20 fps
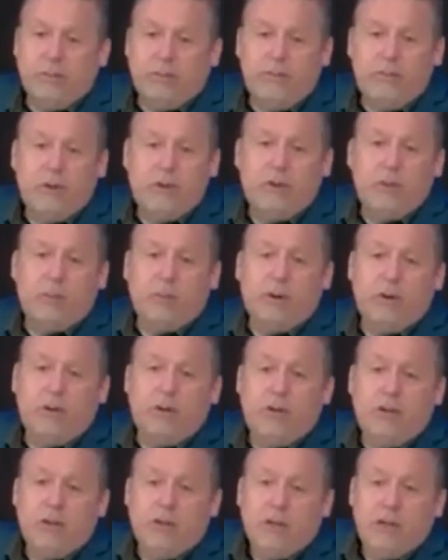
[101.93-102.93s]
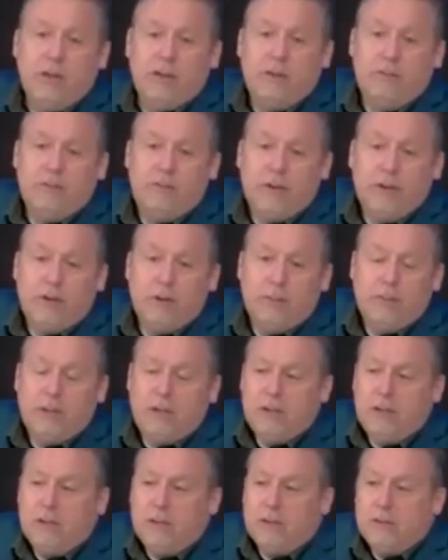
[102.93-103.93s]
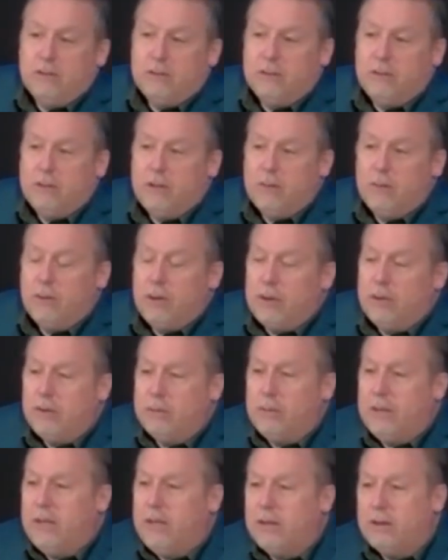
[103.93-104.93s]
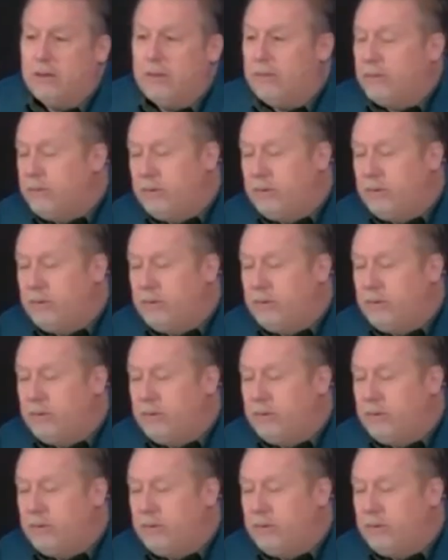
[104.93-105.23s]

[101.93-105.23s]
A friend at work invited me to come round up cattle.